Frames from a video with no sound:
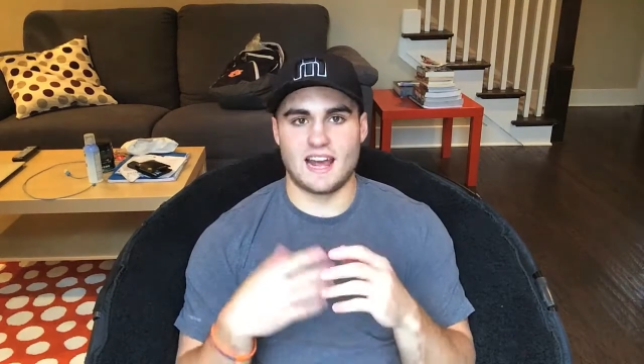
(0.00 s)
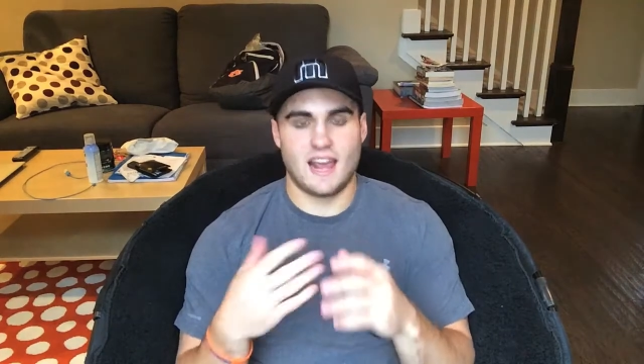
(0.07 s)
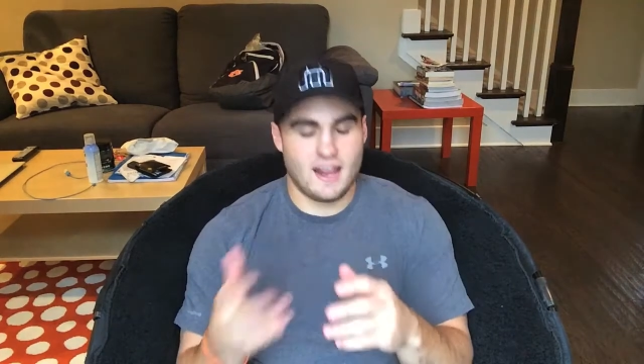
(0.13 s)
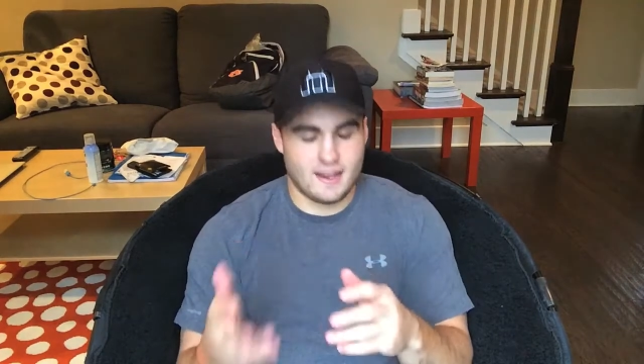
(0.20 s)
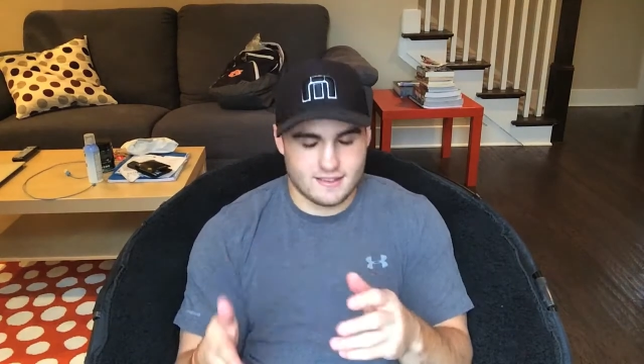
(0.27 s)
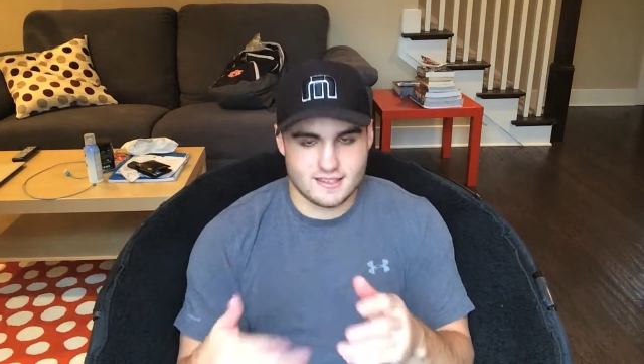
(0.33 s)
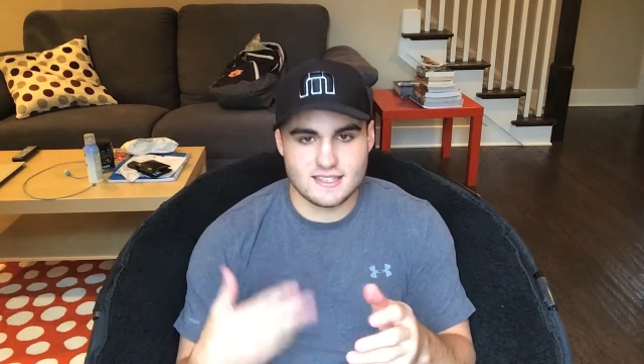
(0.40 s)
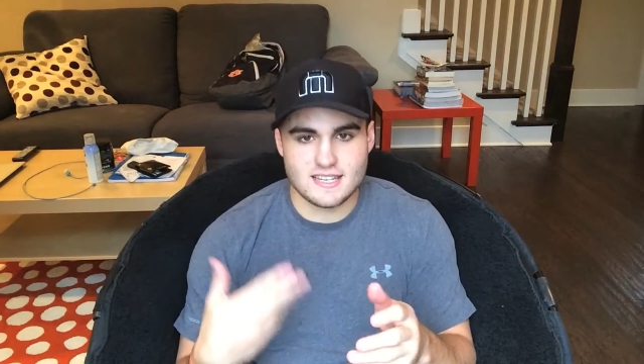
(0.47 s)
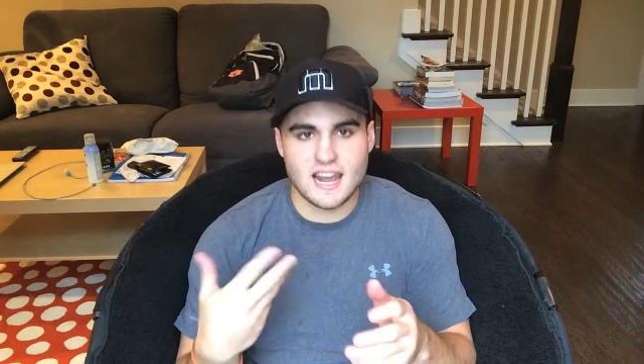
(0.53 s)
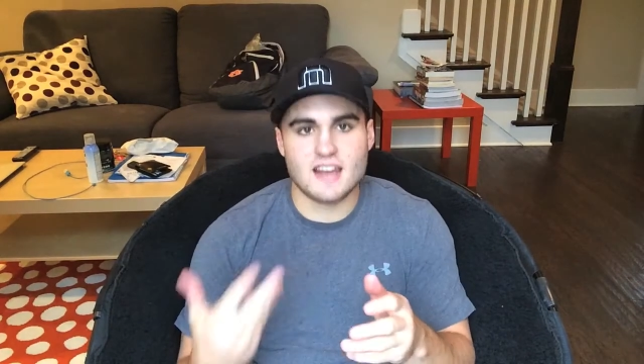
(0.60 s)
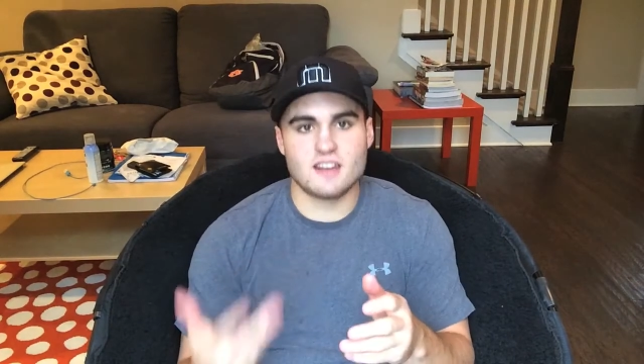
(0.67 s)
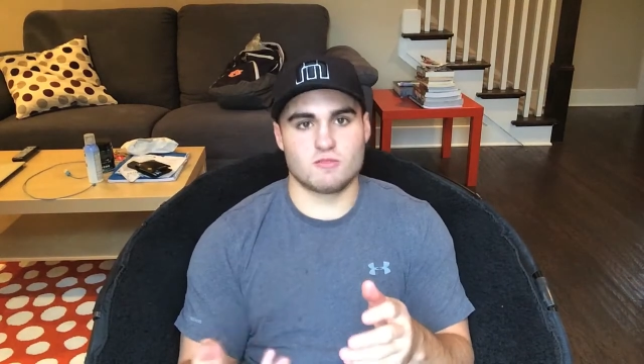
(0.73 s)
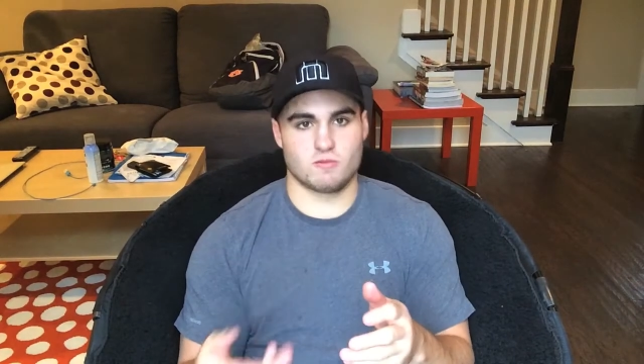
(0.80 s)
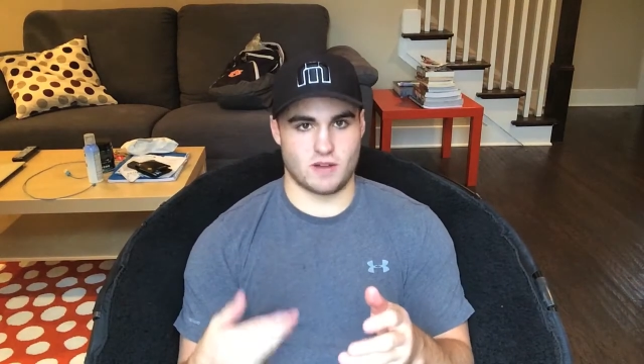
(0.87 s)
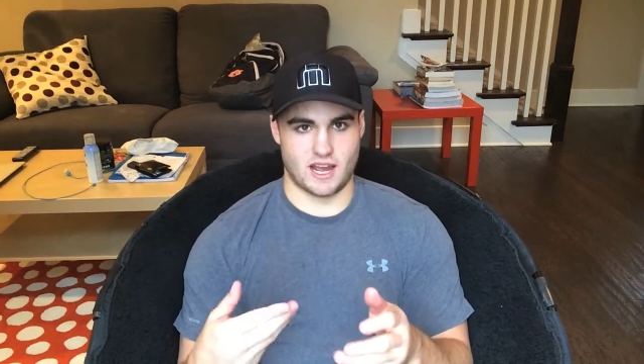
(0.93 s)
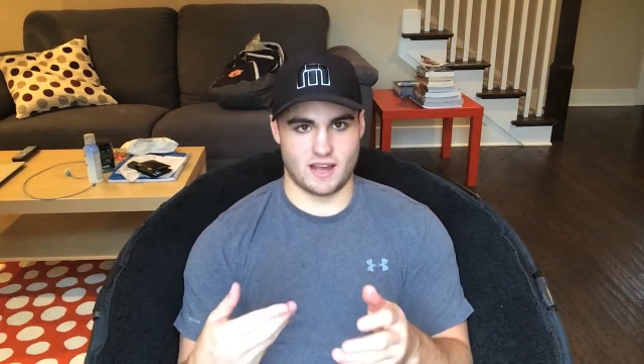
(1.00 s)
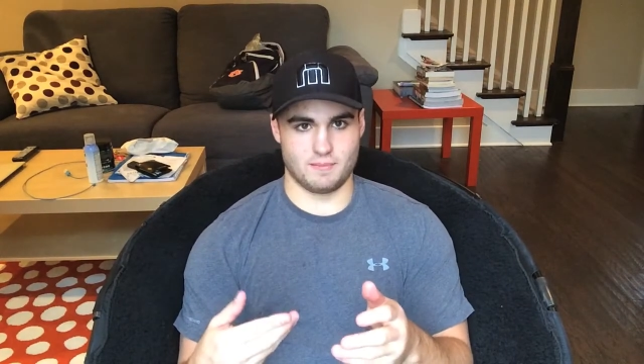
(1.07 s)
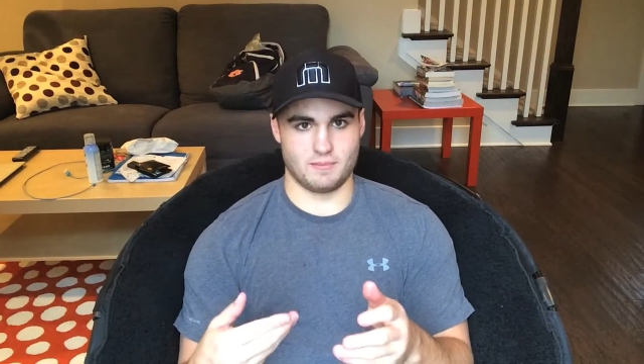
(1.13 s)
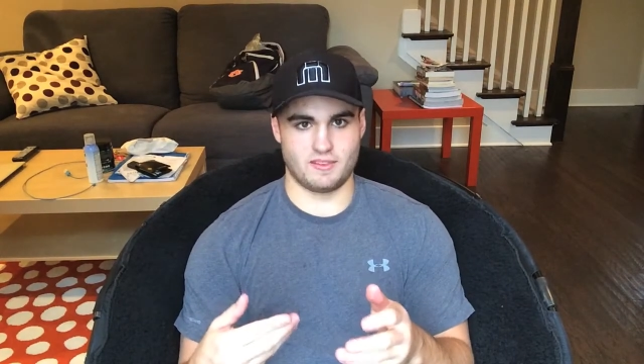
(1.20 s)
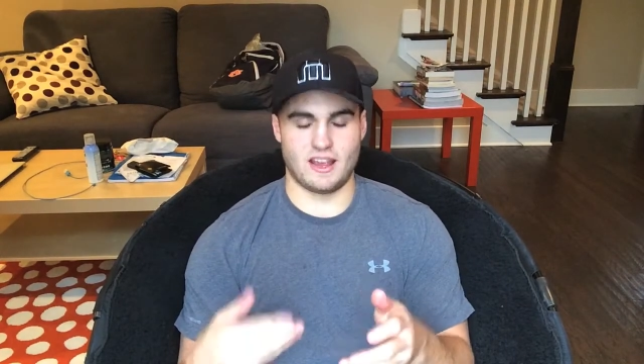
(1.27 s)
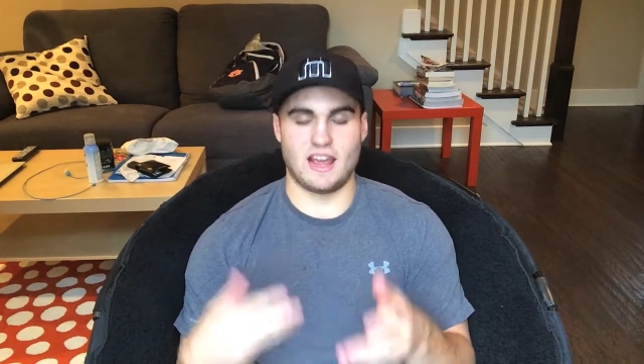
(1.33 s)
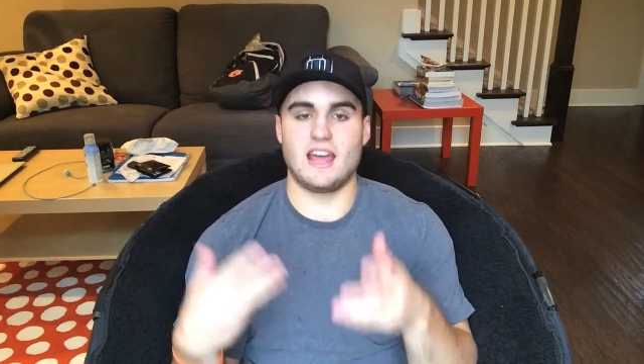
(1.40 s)
8-10
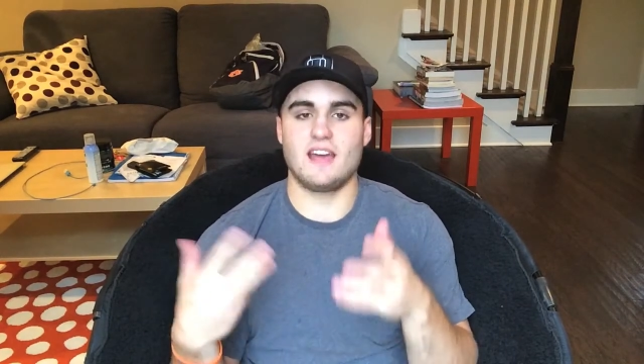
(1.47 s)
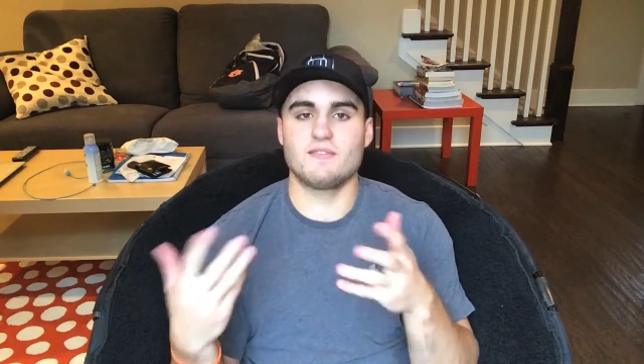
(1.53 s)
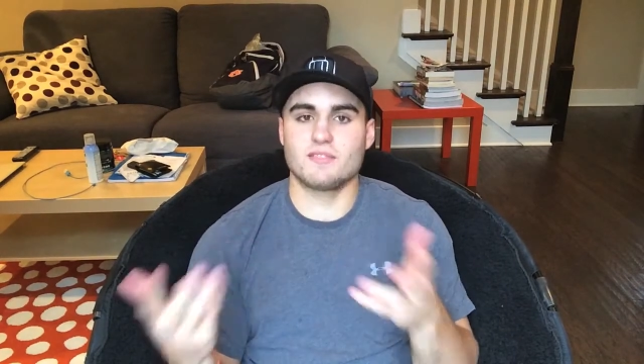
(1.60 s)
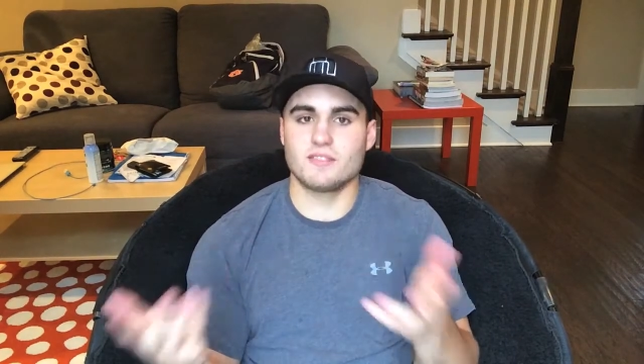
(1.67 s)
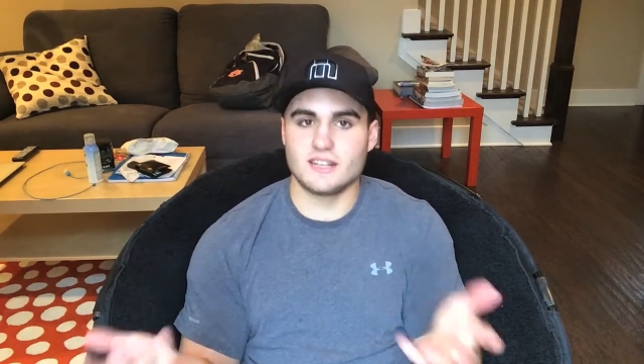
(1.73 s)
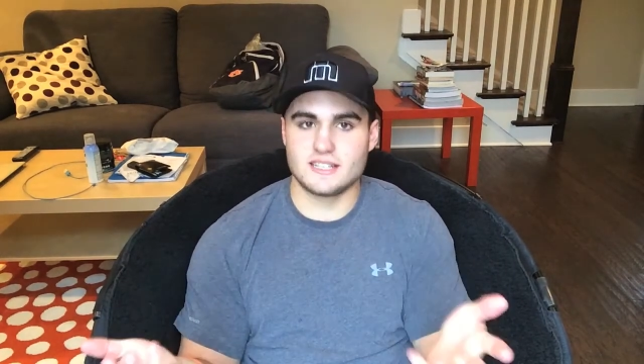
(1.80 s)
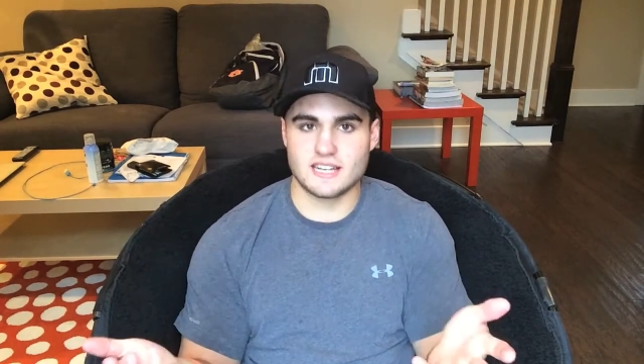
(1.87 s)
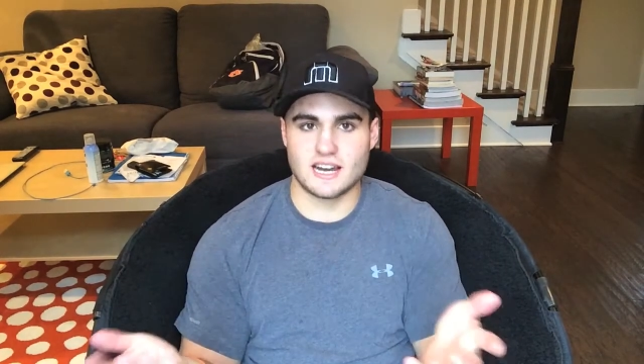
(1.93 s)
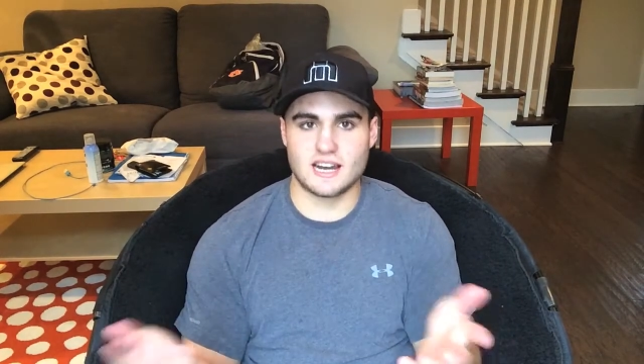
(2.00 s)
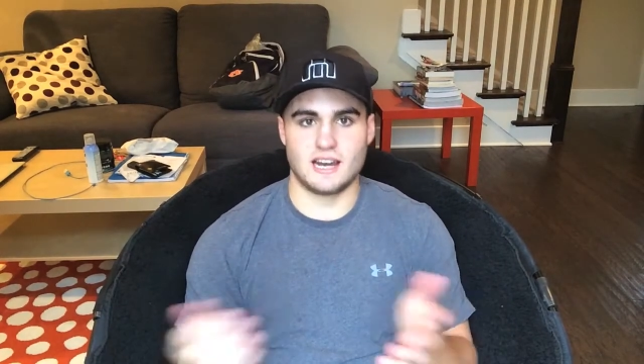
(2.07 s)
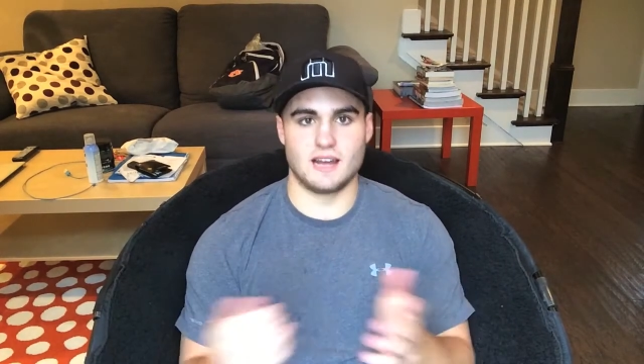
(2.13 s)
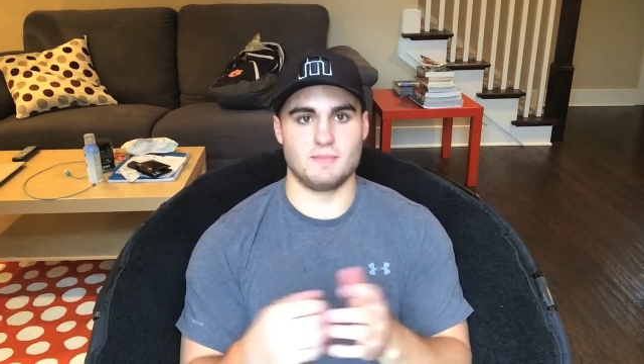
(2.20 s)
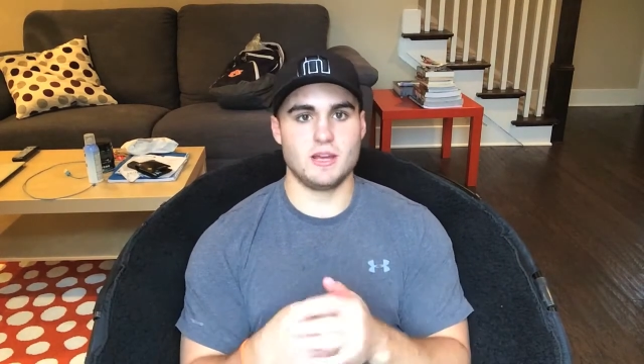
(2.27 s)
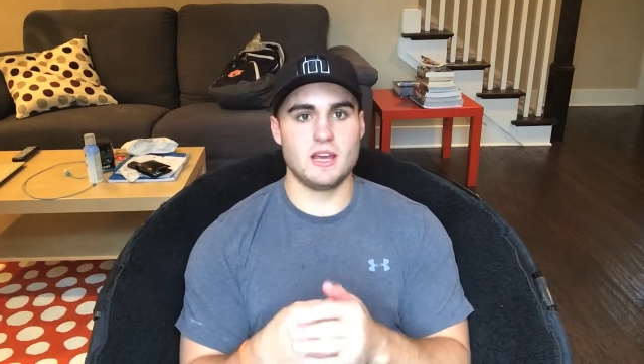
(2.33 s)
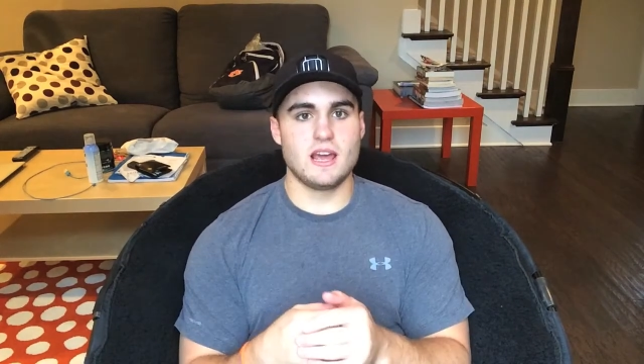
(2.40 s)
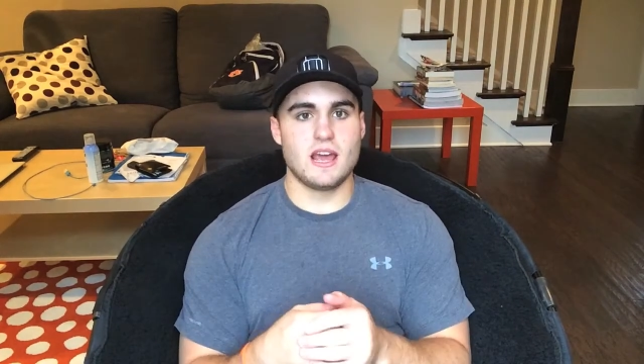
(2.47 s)
reps every time.